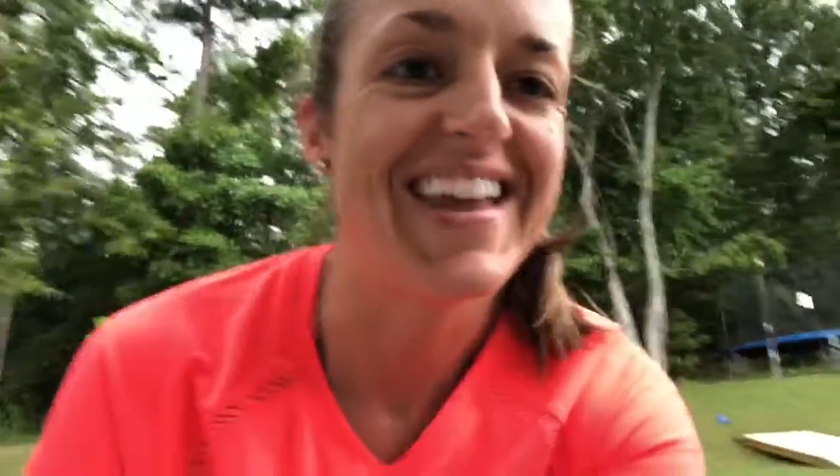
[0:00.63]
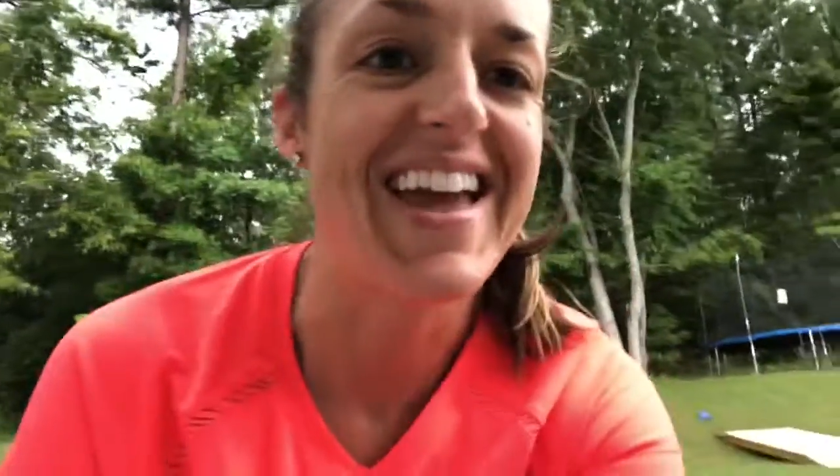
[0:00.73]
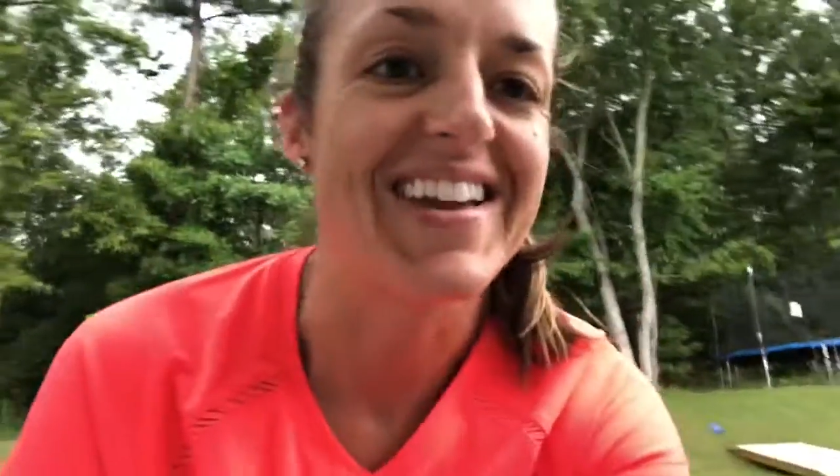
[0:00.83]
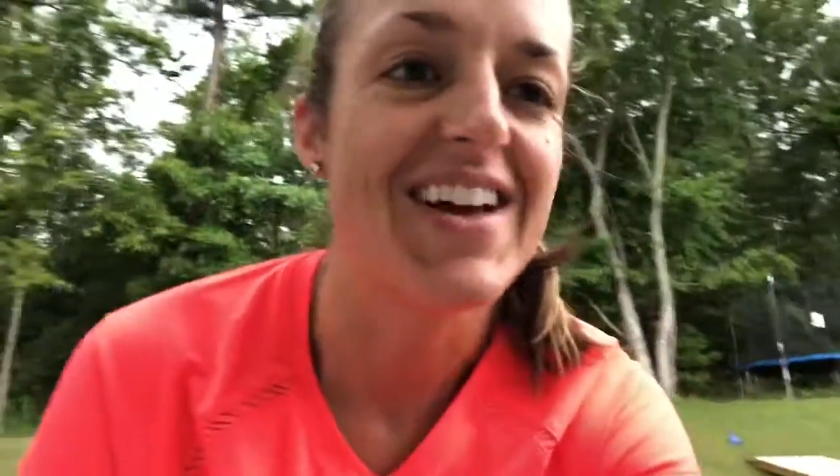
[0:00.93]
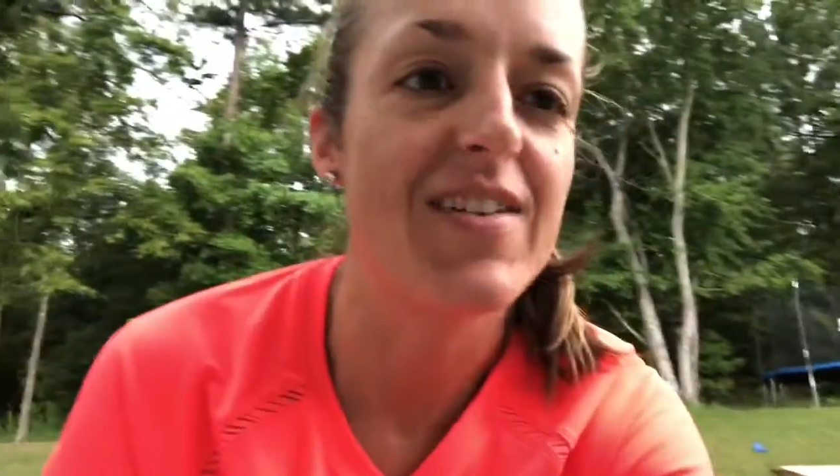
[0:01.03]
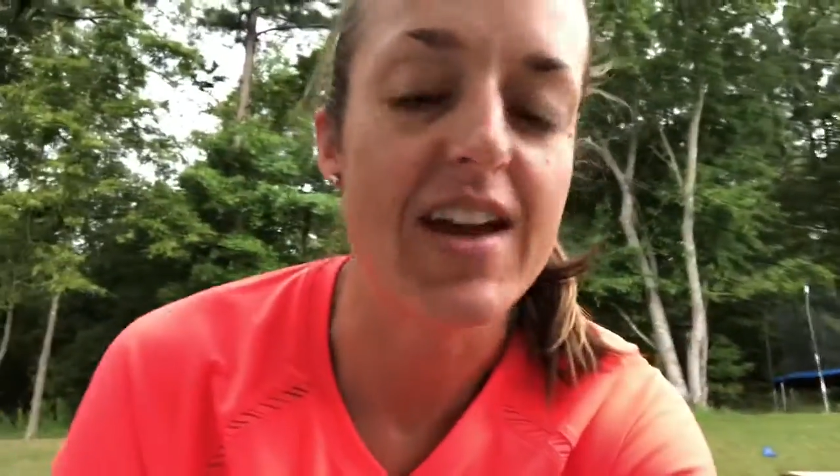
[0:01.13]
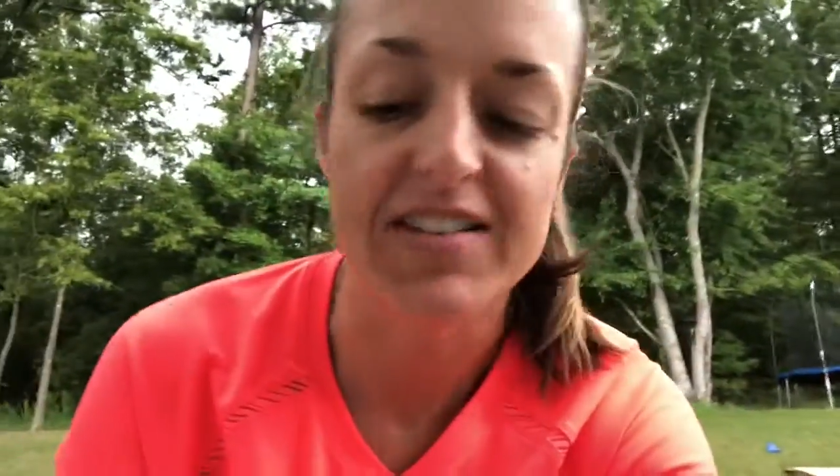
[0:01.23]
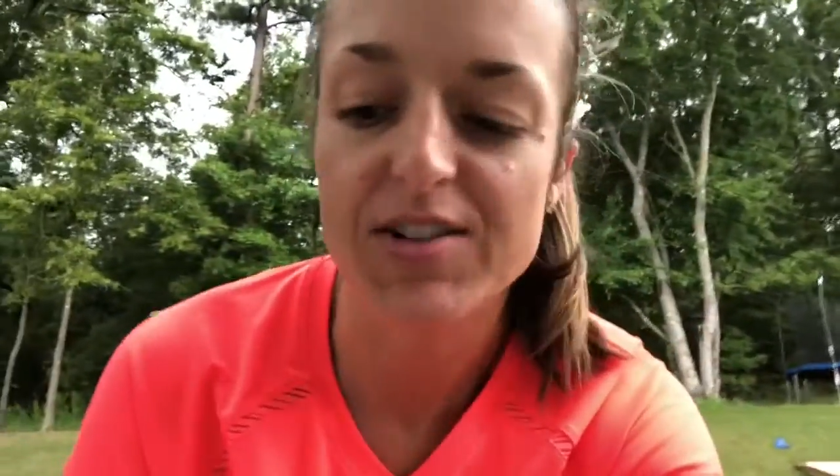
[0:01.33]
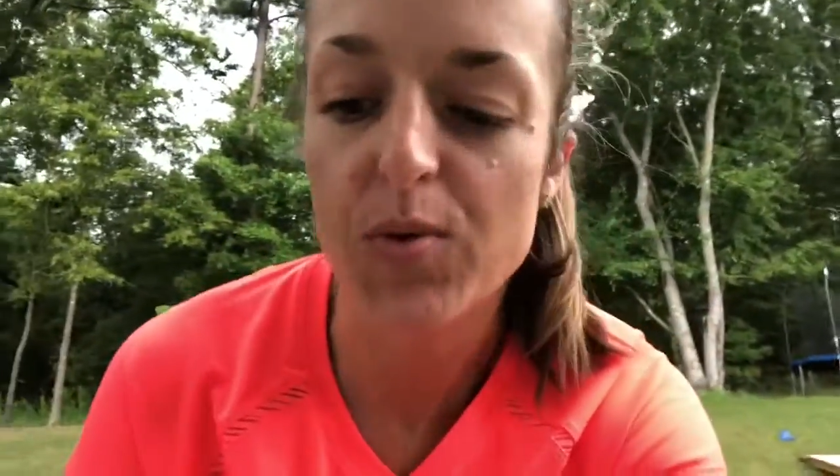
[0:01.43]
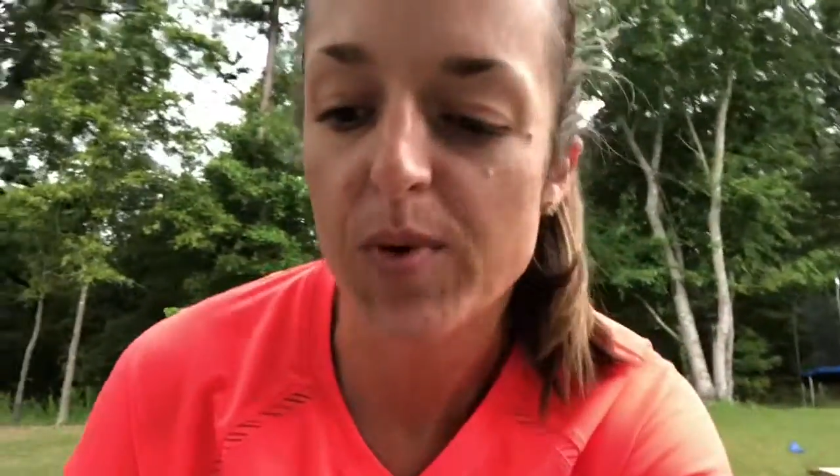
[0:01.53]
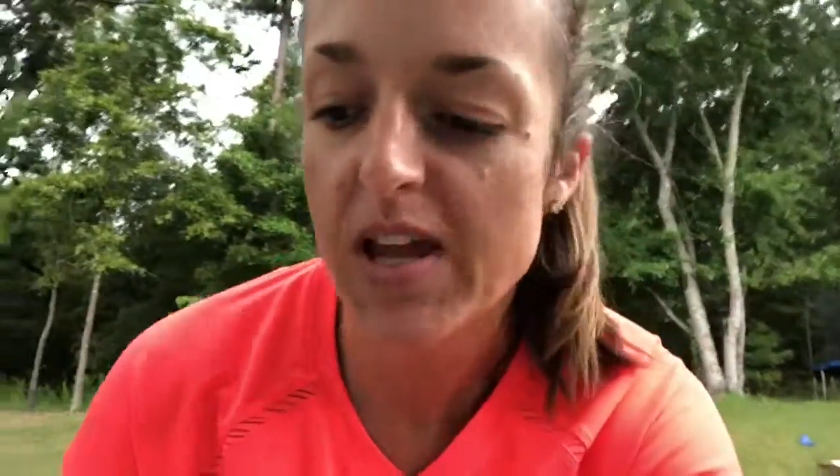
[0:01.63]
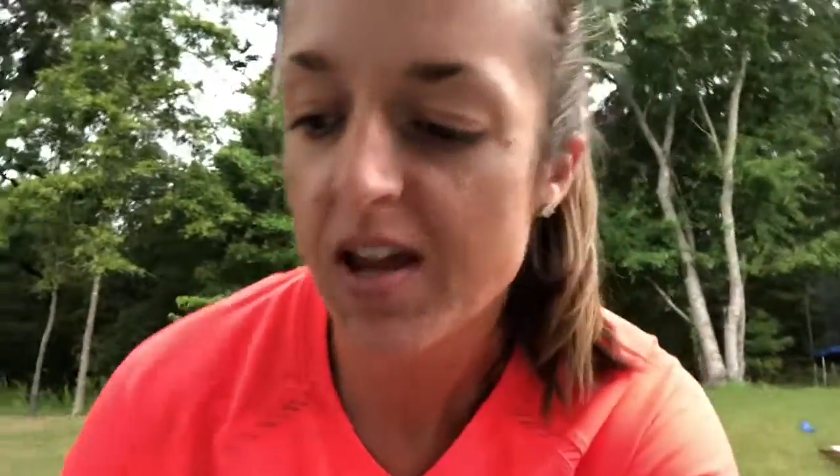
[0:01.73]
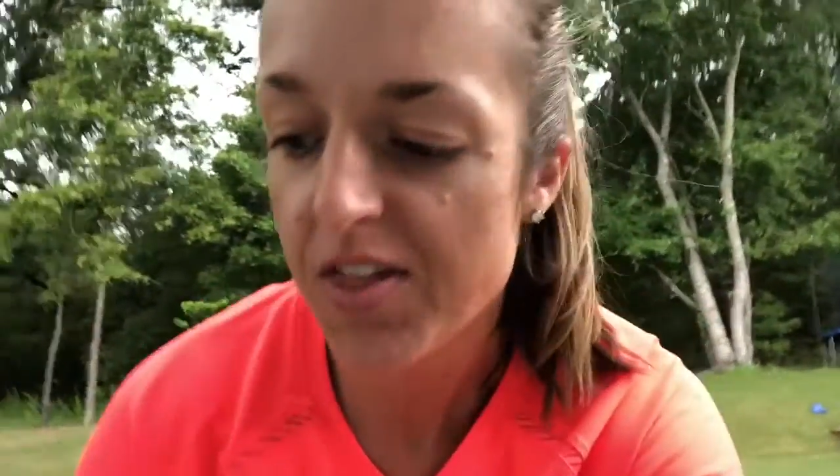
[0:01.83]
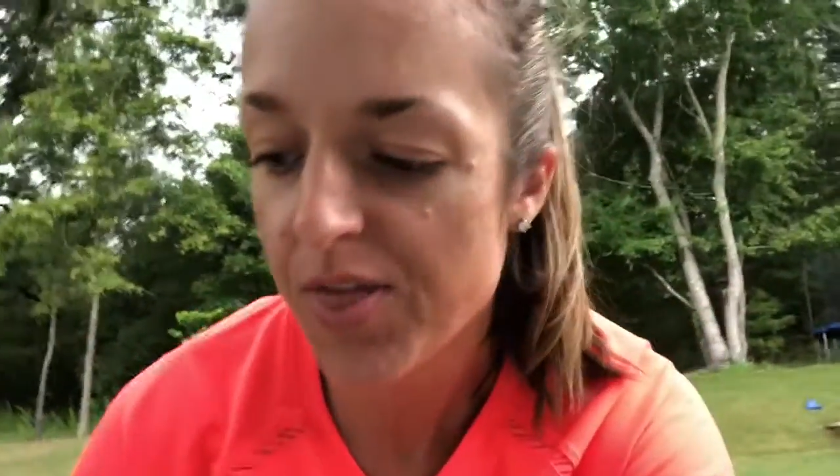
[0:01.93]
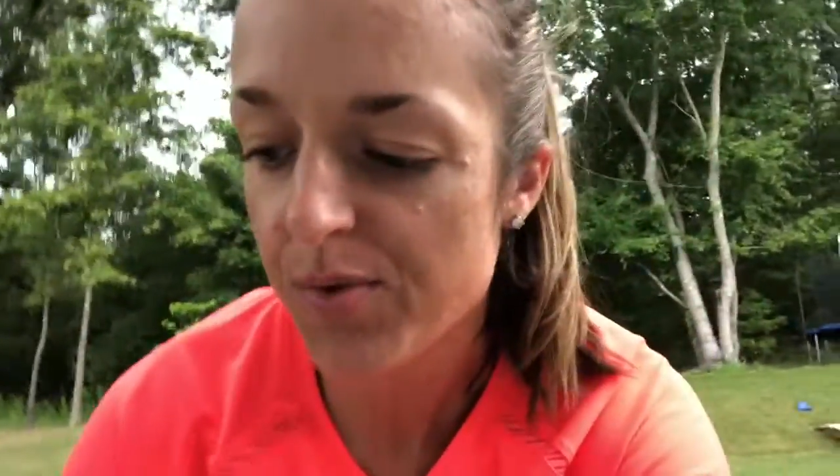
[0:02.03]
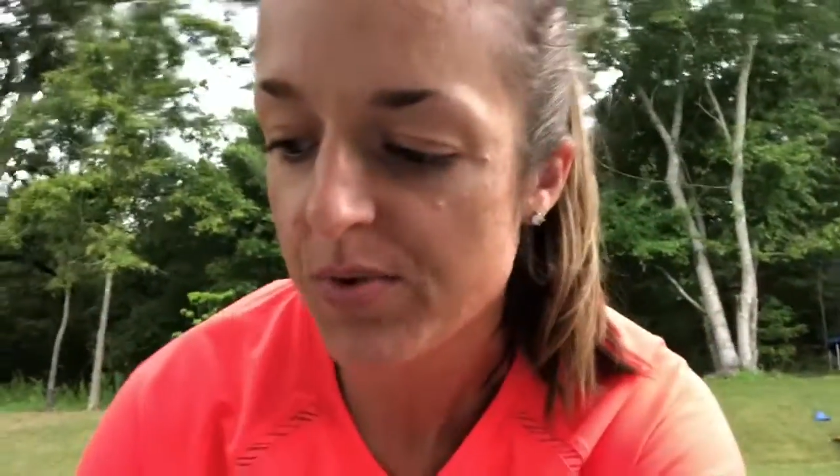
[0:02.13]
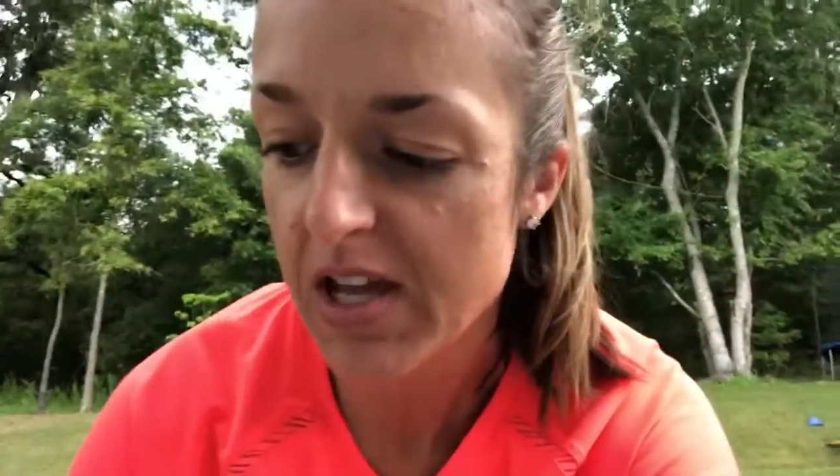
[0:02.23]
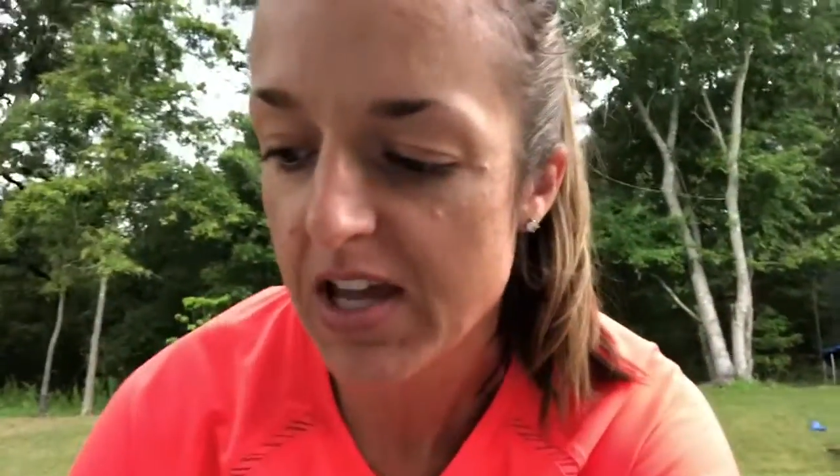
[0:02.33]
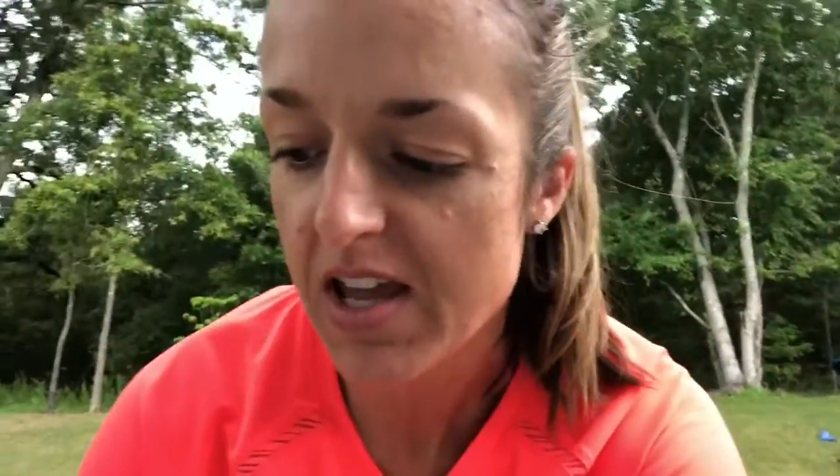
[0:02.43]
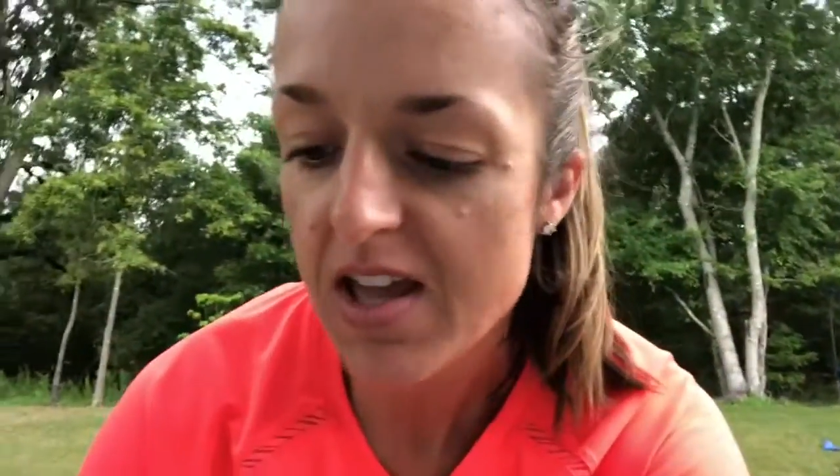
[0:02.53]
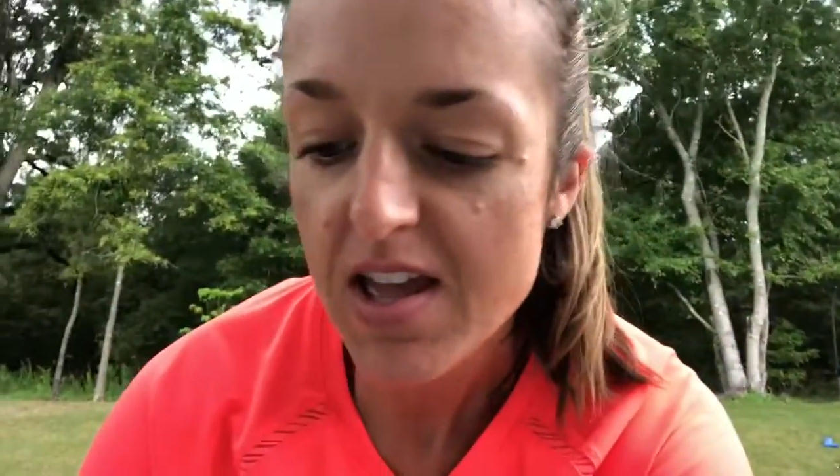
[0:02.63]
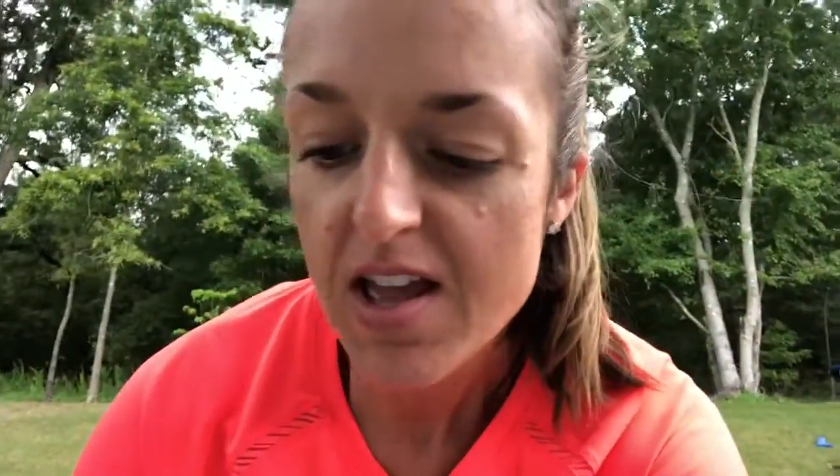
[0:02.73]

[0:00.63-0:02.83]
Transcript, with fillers: Hey, okay, so week three